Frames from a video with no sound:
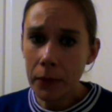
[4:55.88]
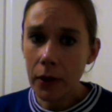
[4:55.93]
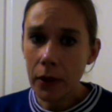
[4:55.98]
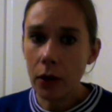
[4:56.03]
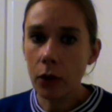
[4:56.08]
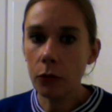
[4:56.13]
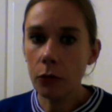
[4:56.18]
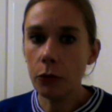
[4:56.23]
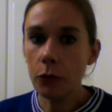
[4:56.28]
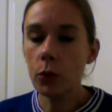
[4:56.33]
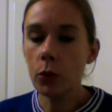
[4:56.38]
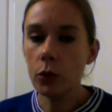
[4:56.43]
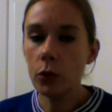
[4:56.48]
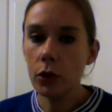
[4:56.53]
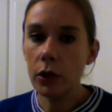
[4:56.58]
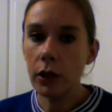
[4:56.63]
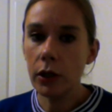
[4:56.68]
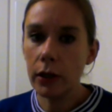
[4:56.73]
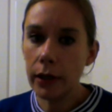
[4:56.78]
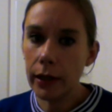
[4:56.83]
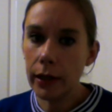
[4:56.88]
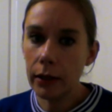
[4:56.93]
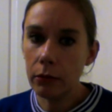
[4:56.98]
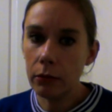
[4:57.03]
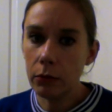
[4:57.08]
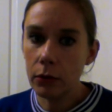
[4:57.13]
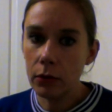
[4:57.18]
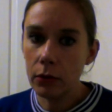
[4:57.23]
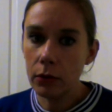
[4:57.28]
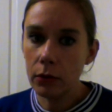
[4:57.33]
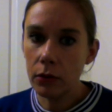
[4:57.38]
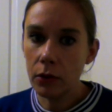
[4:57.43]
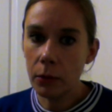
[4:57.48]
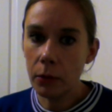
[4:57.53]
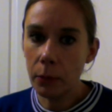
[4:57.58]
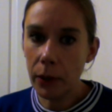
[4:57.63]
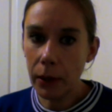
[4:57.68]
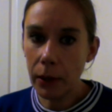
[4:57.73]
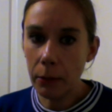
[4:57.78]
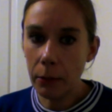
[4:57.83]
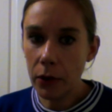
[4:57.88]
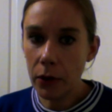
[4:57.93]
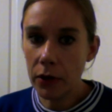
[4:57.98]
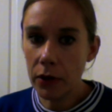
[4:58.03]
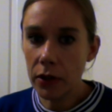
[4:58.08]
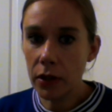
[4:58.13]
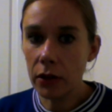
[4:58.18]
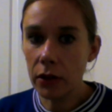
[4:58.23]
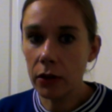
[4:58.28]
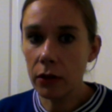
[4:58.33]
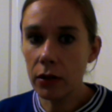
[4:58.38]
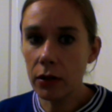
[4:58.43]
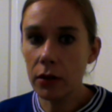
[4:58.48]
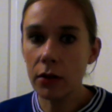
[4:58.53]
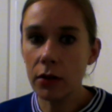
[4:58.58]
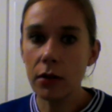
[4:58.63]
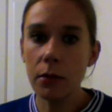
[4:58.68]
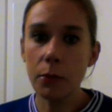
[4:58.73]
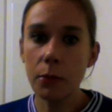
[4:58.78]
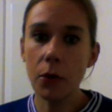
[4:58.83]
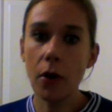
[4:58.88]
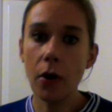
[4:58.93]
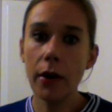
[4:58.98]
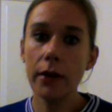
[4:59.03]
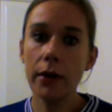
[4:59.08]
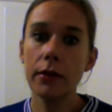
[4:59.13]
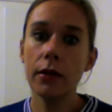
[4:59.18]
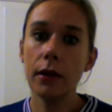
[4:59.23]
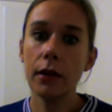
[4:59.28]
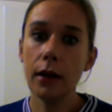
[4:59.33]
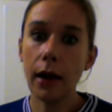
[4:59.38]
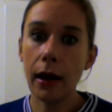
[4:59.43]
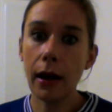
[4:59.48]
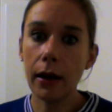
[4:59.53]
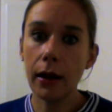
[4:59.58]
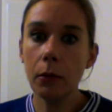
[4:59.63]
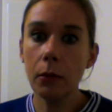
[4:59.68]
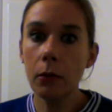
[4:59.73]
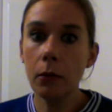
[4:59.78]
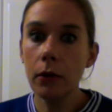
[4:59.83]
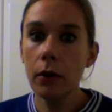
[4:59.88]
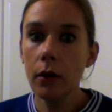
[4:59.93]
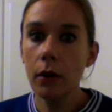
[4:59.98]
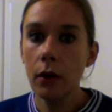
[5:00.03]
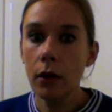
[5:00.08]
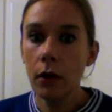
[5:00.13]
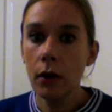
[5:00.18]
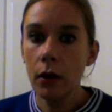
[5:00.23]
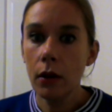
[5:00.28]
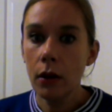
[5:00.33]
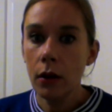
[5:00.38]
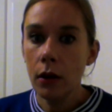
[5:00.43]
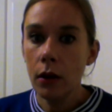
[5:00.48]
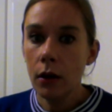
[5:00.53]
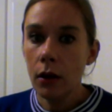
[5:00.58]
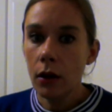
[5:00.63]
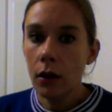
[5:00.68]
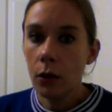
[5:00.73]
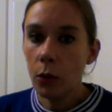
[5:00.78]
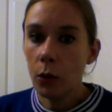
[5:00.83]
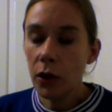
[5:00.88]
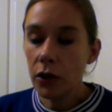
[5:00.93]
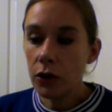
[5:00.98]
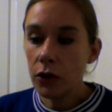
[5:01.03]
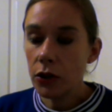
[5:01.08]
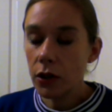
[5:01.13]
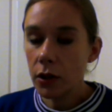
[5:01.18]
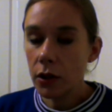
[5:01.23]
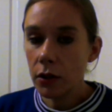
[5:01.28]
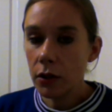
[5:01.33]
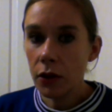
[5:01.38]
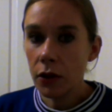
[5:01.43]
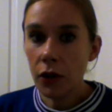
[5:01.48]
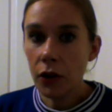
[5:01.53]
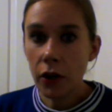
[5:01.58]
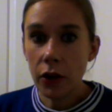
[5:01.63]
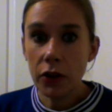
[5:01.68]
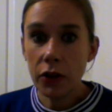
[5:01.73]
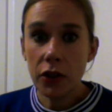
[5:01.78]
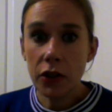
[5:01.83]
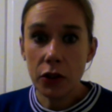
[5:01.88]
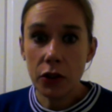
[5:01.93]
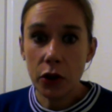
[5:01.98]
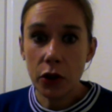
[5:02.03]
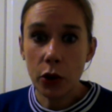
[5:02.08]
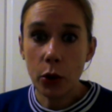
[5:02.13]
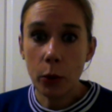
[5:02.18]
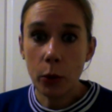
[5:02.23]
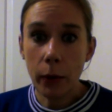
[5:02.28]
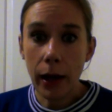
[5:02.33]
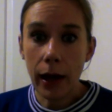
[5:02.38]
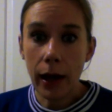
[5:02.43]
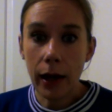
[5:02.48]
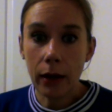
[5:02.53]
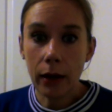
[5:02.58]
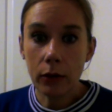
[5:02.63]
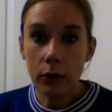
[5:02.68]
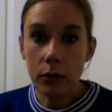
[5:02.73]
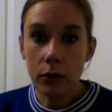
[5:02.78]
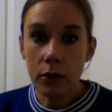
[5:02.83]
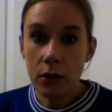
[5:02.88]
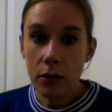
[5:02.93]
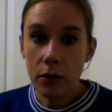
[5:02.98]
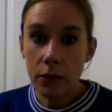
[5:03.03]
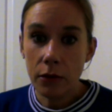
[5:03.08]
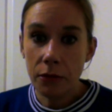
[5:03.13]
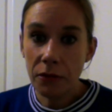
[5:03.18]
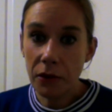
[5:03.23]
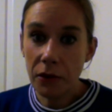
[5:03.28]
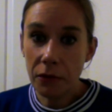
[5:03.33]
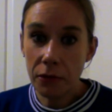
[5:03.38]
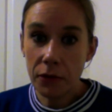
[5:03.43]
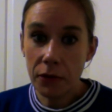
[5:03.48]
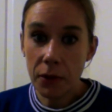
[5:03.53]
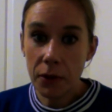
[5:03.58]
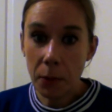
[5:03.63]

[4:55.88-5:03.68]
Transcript: Unfortunately, the blip continued into the Brighton game, which £32, 50